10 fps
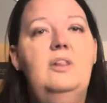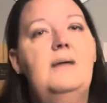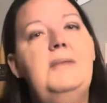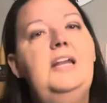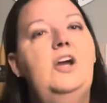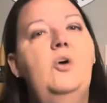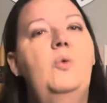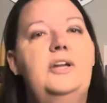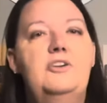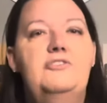let me know
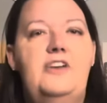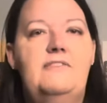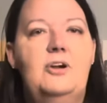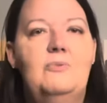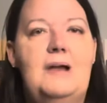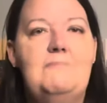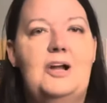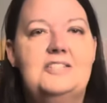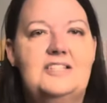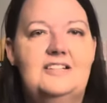what your favorite
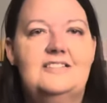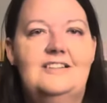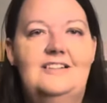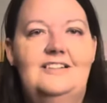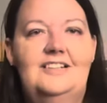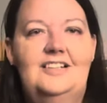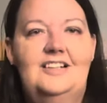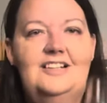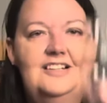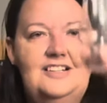Redbreast is.
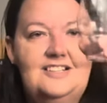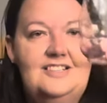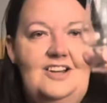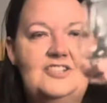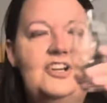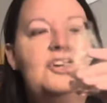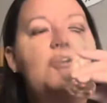Sláinte.